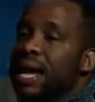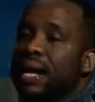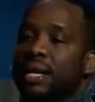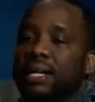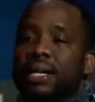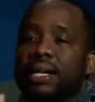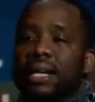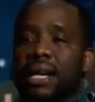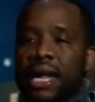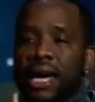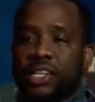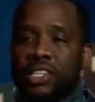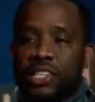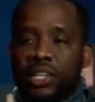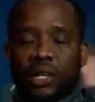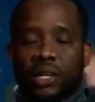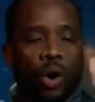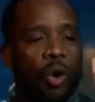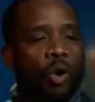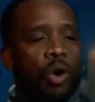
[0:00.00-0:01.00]
an
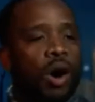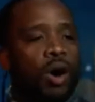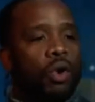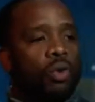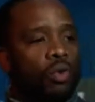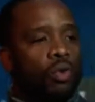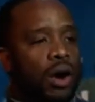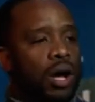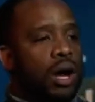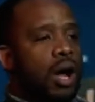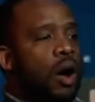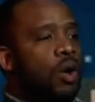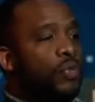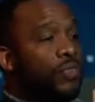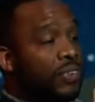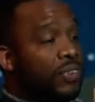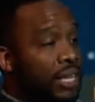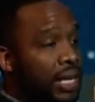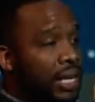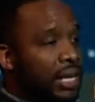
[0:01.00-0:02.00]
election or a runoff
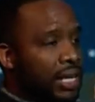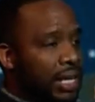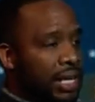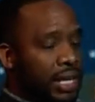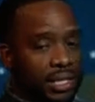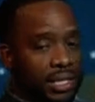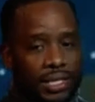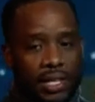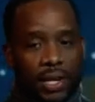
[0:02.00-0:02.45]
needed